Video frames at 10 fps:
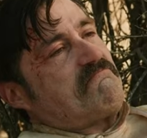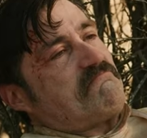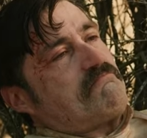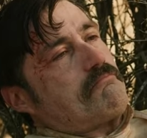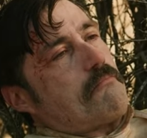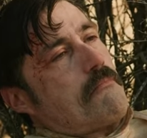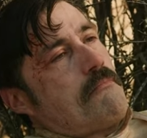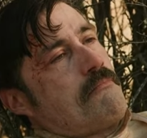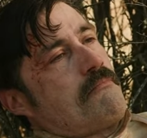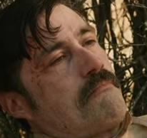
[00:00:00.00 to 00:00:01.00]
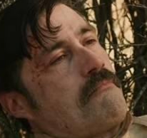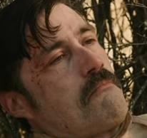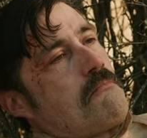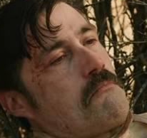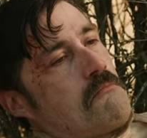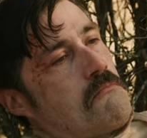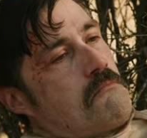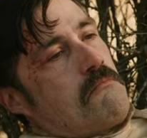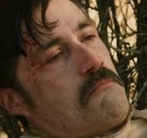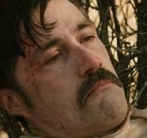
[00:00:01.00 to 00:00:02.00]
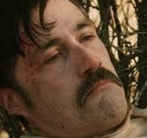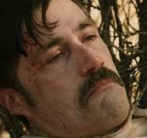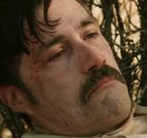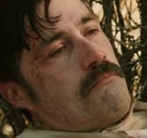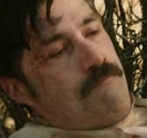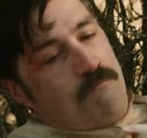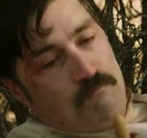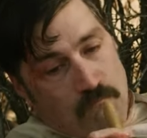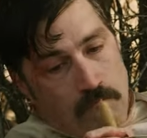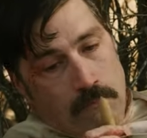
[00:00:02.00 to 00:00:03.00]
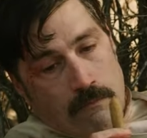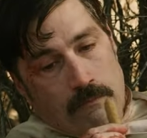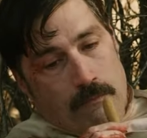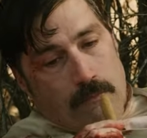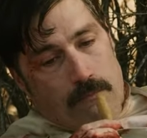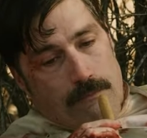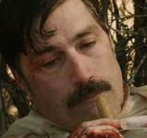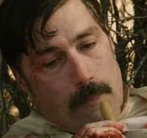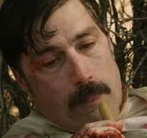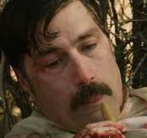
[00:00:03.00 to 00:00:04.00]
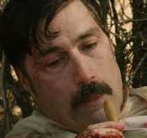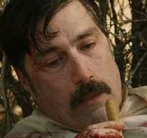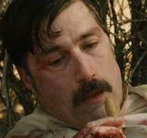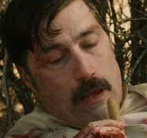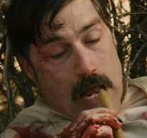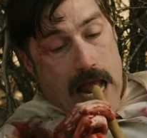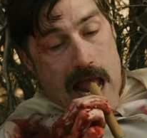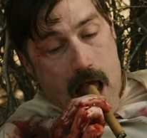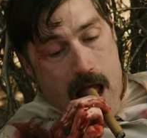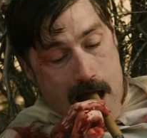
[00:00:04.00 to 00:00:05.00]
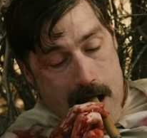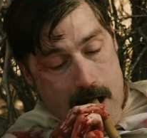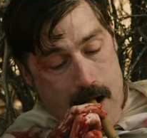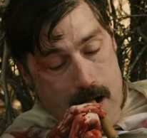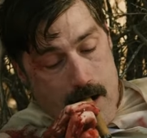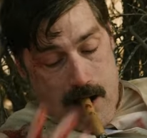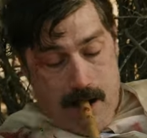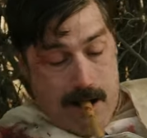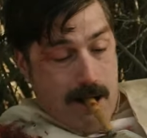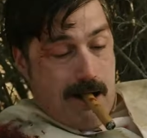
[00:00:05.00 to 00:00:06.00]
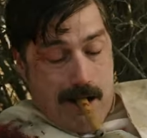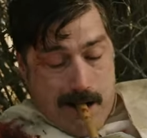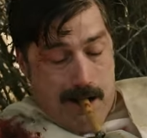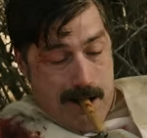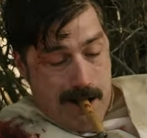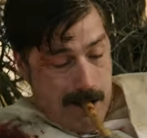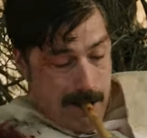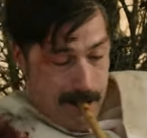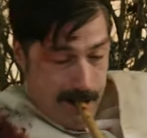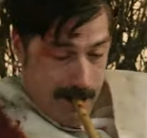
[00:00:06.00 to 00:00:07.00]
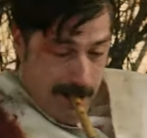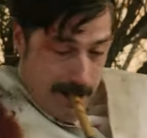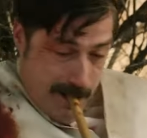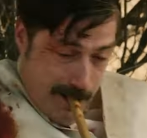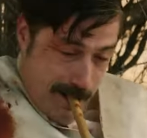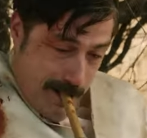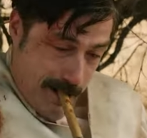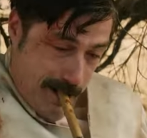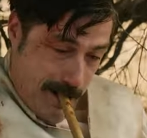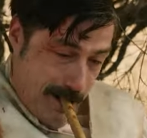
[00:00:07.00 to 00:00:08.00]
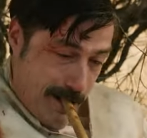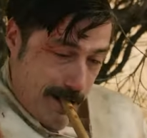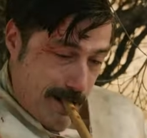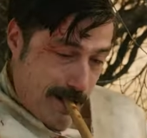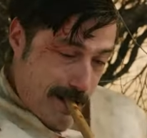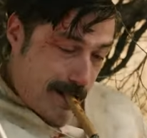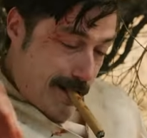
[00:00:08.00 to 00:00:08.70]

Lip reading: then later in the movie, Bruder is injured and chooses to heroically sacrifice himself so that the others can escape. And he says, like, his last